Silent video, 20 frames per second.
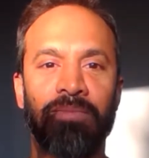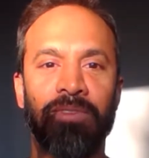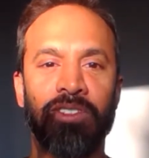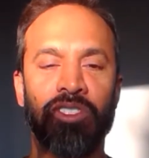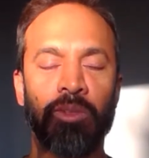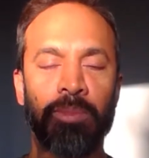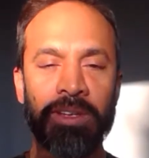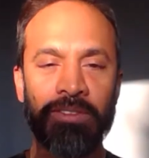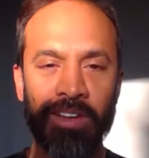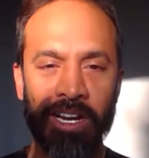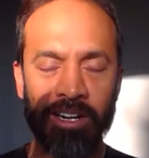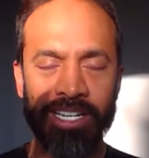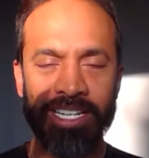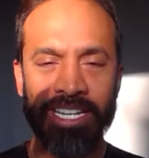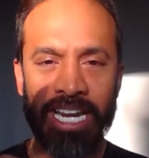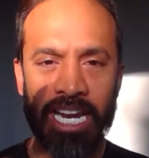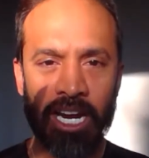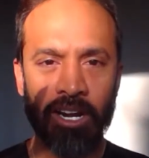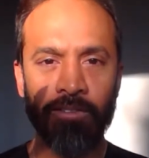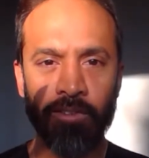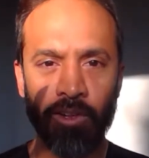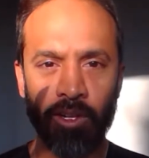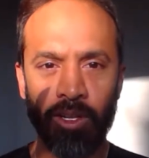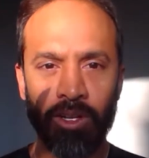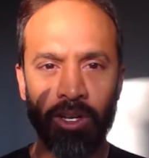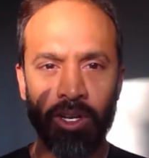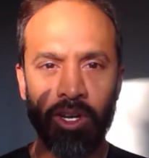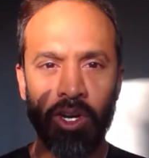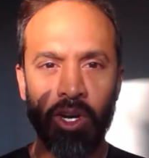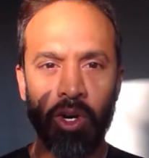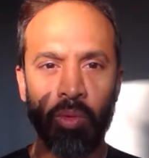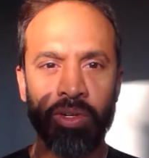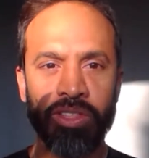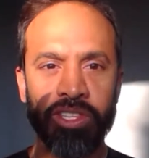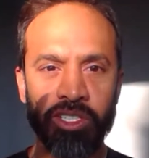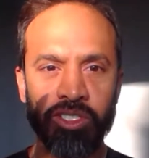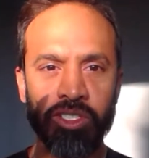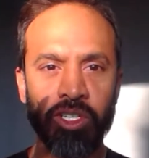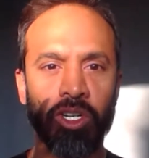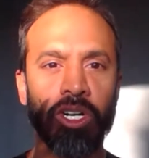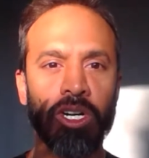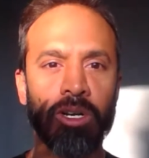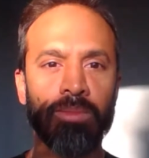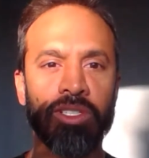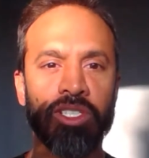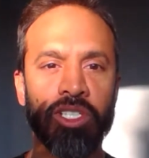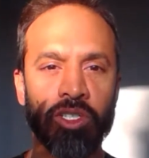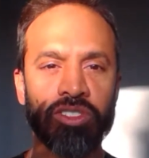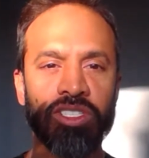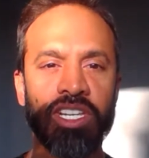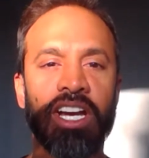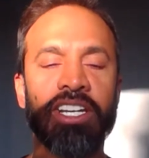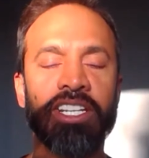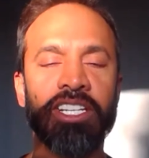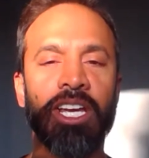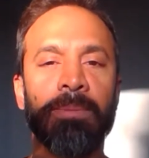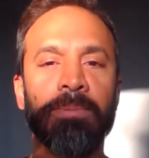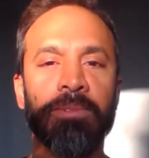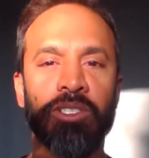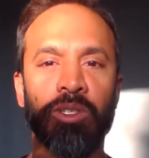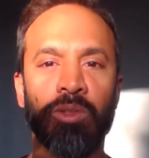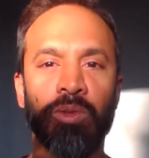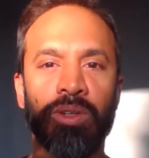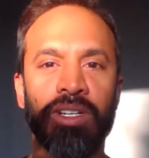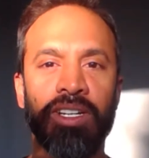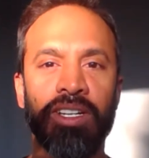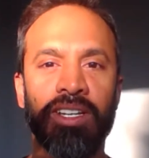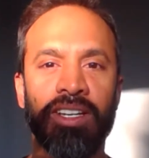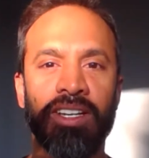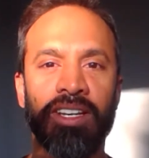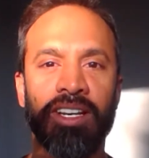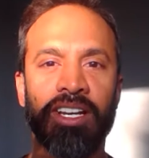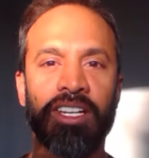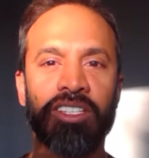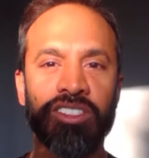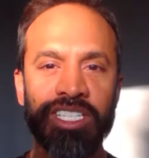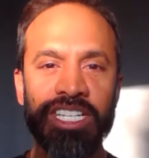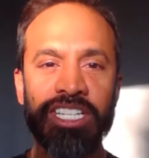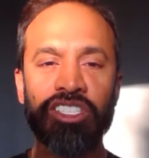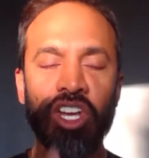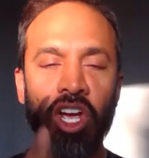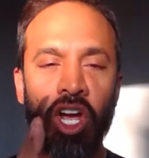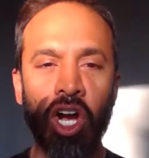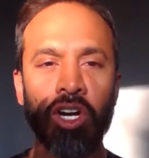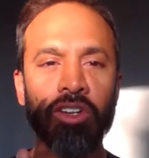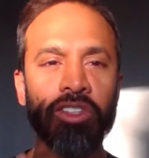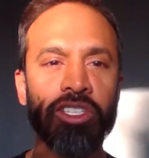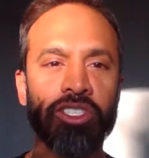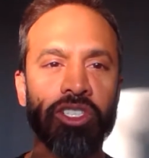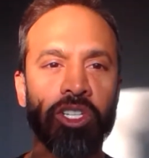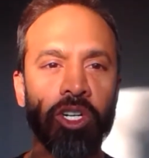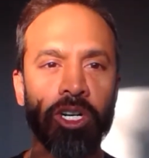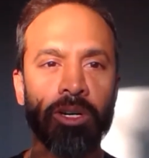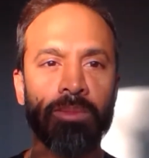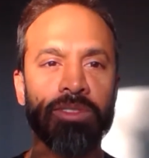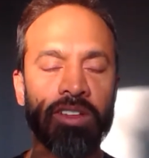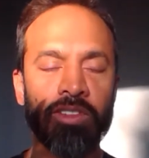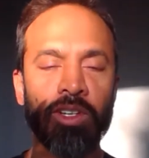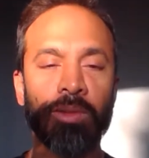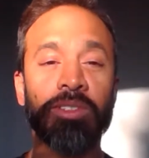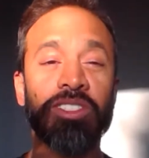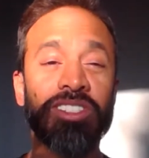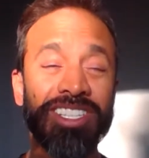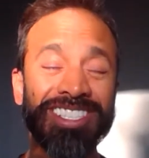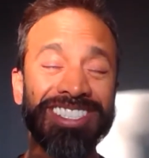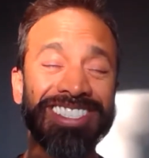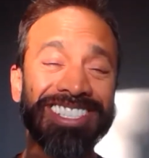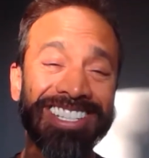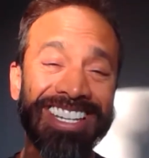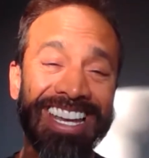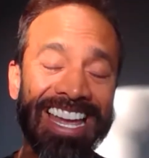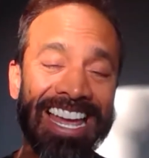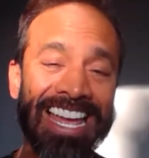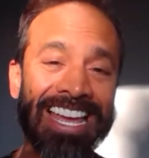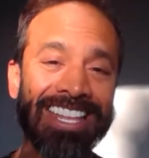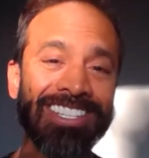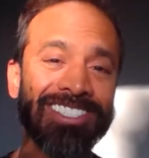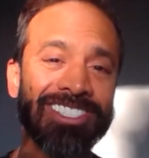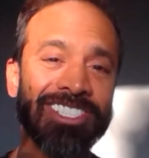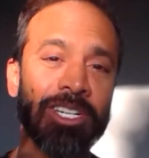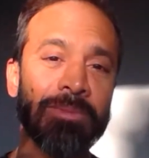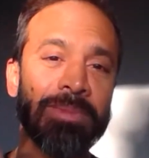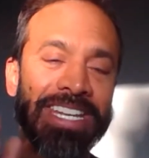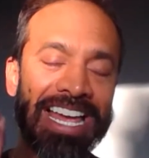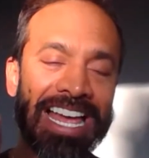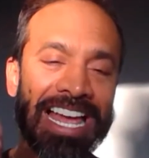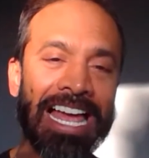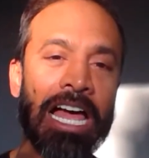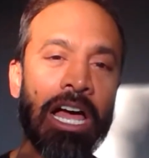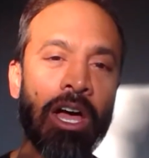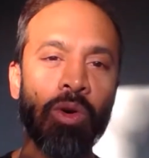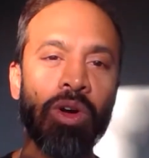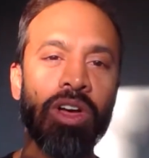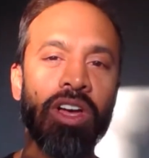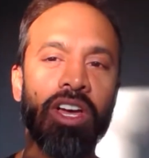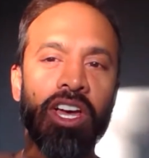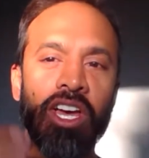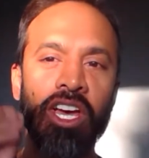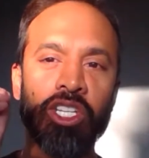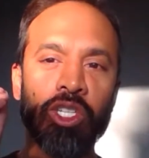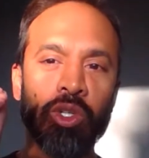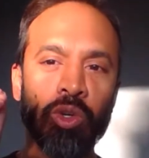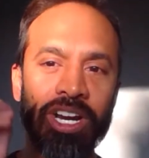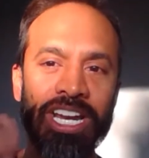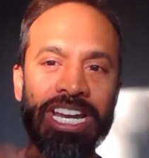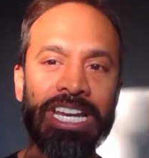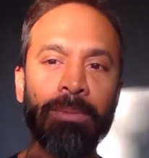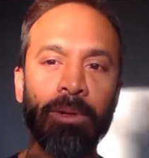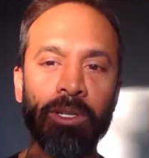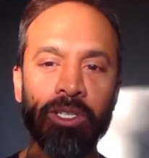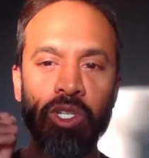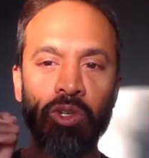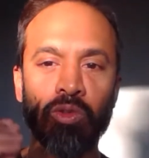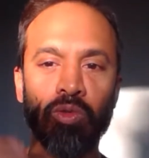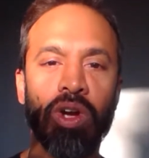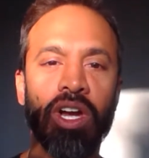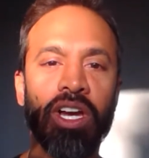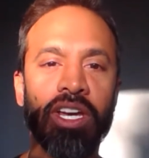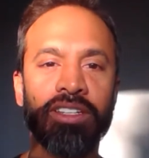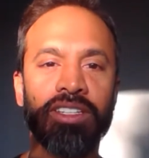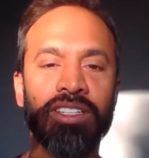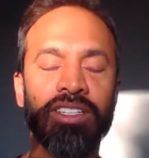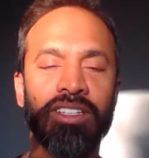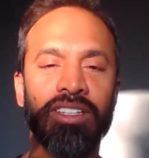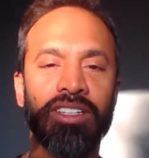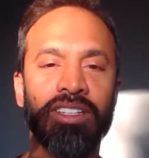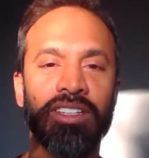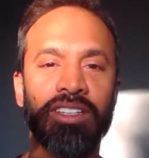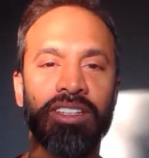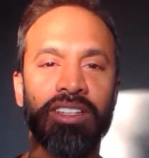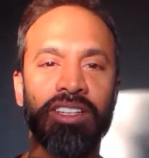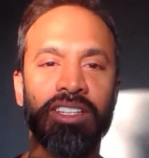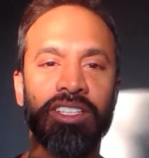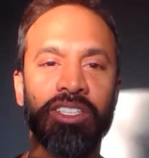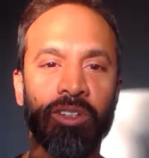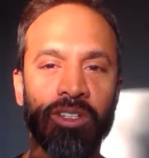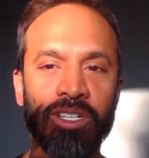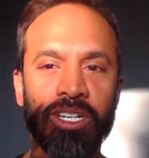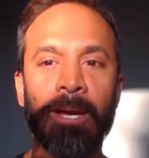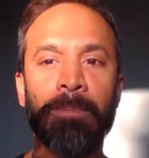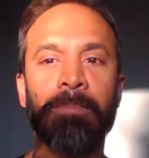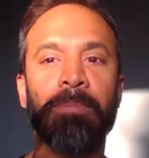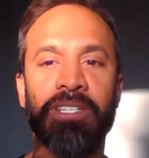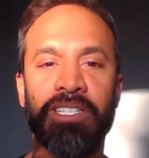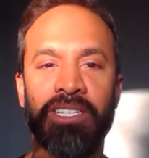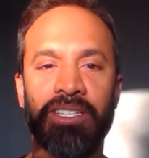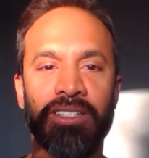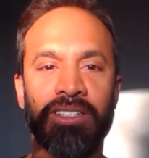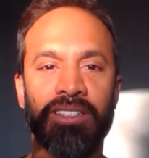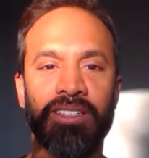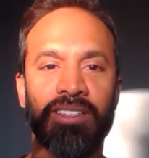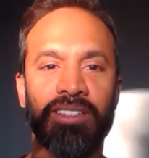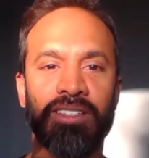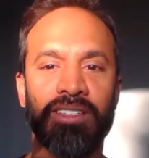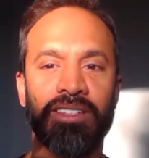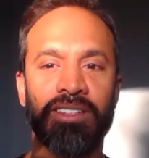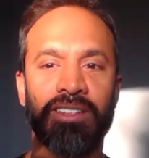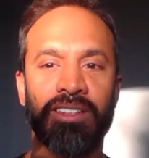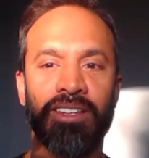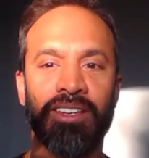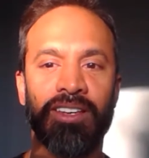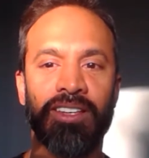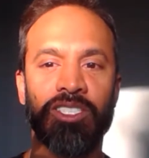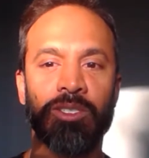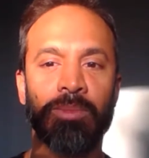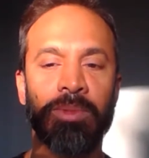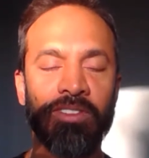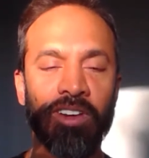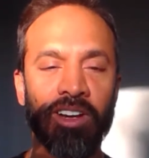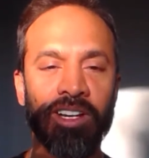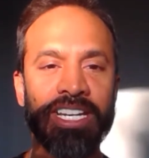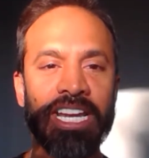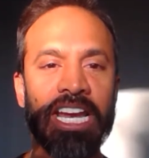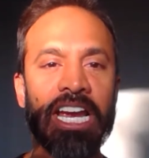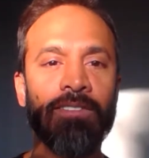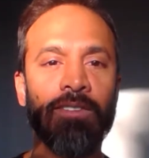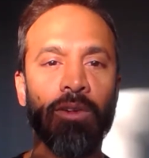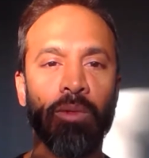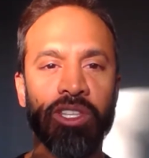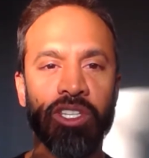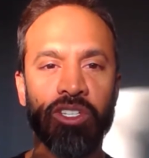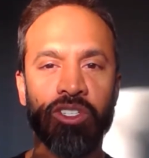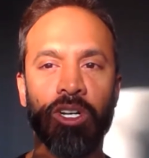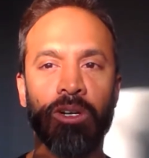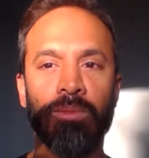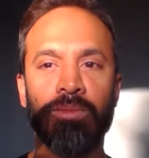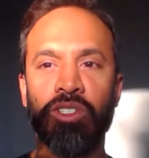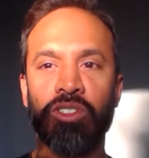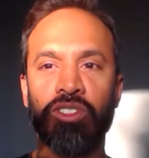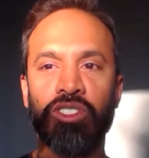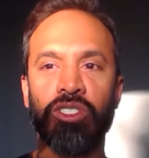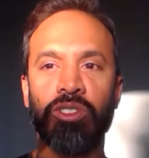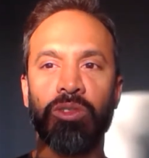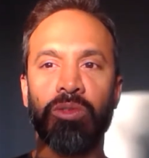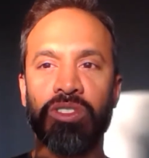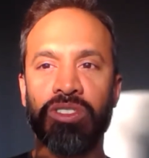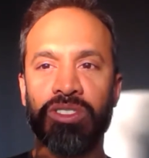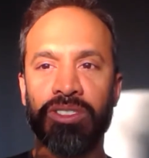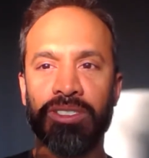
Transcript: So be very careful with the terms you're signing up to, because these are the terms of your business. This is going to be how you're able to run your company. So be very careful with the terms you choose.